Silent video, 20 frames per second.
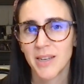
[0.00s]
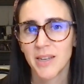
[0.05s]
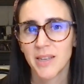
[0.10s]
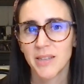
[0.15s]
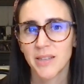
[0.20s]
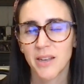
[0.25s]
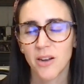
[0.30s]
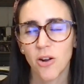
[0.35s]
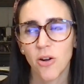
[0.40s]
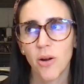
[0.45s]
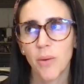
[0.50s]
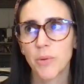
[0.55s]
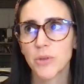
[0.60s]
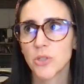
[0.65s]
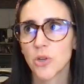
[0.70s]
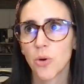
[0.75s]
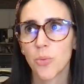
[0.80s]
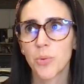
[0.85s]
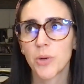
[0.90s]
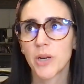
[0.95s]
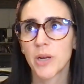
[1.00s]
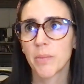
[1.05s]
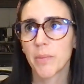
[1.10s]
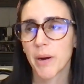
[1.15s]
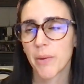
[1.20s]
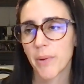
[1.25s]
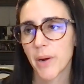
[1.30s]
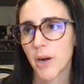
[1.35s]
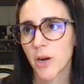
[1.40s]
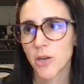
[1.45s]
said, oh, I was opening my
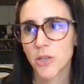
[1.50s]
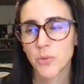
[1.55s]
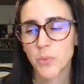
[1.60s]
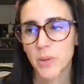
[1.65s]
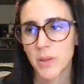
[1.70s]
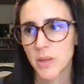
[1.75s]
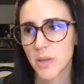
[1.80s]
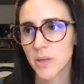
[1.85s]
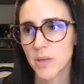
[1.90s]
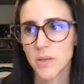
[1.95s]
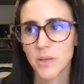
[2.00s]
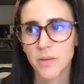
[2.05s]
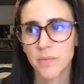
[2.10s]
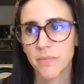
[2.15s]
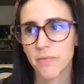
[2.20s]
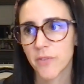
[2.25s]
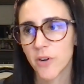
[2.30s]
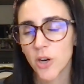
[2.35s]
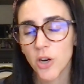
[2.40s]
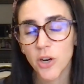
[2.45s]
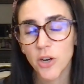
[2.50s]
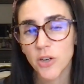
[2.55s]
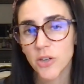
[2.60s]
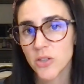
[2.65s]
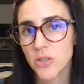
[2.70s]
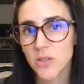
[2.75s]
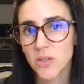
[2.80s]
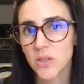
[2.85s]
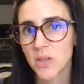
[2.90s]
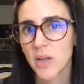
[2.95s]
records with this
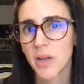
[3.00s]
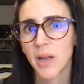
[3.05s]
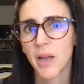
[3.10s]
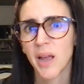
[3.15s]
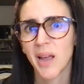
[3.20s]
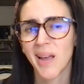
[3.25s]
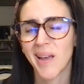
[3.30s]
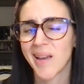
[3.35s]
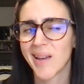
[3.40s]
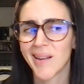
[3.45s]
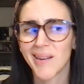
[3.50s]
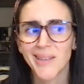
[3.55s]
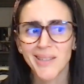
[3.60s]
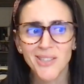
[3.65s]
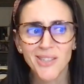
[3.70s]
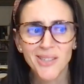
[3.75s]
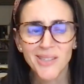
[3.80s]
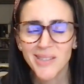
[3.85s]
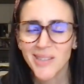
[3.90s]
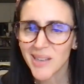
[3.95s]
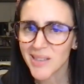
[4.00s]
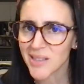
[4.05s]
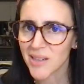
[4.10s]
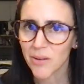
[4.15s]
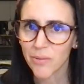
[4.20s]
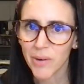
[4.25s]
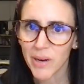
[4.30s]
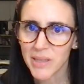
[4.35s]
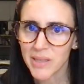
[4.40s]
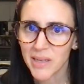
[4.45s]
verse and it just doesn't
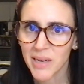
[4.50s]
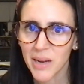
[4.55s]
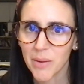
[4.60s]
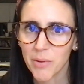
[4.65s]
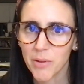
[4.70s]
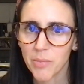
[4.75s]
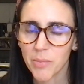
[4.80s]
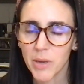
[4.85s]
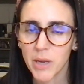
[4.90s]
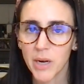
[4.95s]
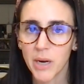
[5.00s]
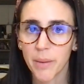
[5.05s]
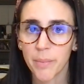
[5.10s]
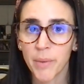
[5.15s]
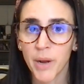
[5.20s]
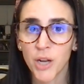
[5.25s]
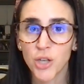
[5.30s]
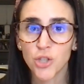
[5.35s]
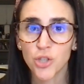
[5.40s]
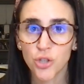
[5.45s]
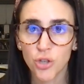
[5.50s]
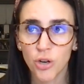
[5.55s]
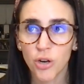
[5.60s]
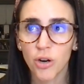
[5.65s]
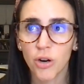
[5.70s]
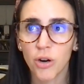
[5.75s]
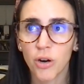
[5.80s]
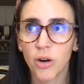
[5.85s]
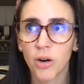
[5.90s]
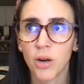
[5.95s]
resonate with me. And I'm not
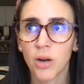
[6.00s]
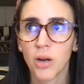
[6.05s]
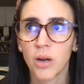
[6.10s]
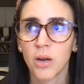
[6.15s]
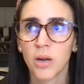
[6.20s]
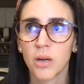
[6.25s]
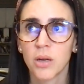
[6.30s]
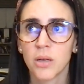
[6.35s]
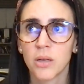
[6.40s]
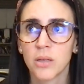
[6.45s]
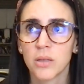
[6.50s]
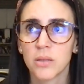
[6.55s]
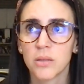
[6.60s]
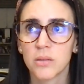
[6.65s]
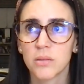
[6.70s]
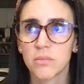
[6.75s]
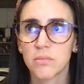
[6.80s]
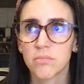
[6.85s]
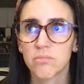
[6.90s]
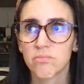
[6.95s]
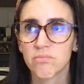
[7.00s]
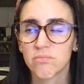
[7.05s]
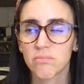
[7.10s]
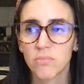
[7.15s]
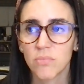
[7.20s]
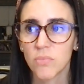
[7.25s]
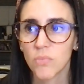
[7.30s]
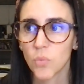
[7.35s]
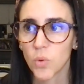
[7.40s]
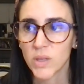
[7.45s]
sure
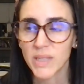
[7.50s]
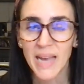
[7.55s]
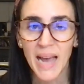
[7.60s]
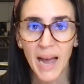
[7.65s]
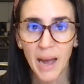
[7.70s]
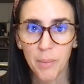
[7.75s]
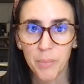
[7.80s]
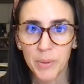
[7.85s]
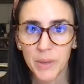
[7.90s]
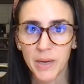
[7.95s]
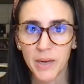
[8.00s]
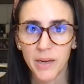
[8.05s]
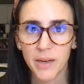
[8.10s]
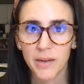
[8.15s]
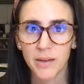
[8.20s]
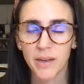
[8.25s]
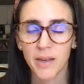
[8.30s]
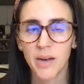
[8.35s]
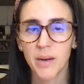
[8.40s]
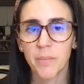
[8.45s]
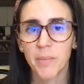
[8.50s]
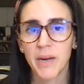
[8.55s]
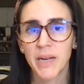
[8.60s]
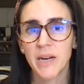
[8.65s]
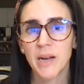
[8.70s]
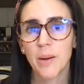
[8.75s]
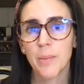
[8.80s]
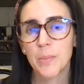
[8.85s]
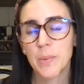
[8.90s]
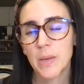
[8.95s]
what's happening. And it might
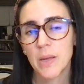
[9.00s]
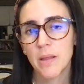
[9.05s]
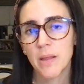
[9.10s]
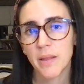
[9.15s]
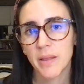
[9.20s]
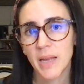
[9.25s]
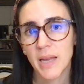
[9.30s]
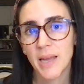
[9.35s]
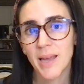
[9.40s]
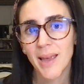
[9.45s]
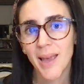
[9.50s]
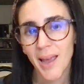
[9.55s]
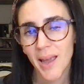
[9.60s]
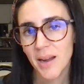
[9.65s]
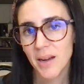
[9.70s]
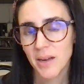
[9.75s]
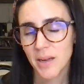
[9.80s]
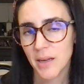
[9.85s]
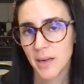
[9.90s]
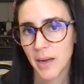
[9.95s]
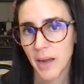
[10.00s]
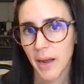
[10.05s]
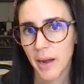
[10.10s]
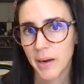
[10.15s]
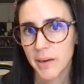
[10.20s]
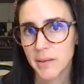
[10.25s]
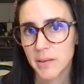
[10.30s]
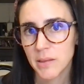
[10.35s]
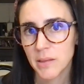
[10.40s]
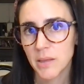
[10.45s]
not be that they can
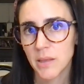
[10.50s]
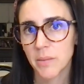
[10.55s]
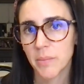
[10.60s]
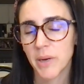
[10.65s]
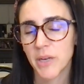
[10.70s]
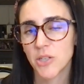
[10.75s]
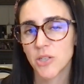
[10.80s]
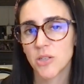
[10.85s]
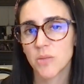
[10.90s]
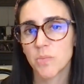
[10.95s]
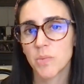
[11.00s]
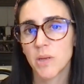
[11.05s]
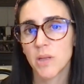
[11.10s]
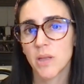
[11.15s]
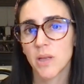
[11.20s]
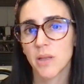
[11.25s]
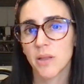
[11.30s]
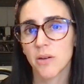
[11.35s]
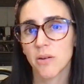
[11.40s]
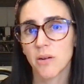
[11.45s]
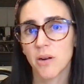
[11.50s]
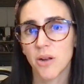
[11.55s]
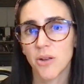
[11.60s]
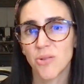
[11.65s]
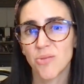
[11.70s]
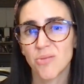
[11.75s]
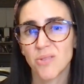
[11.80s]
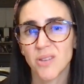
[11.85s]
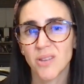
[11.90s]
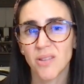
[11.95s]
connect. It might just be that they're not
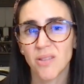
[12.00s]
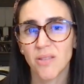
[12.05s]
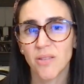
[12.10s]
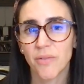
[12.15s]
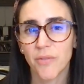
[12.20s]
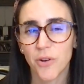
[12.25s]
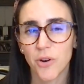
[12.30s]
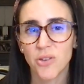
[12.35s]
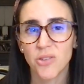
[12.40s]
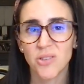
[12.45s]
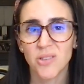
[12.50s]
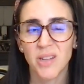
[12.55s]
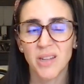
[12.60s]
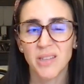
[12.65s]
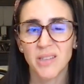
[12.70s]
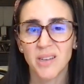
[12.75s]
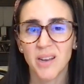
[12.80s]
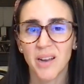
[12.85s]
using the verse that's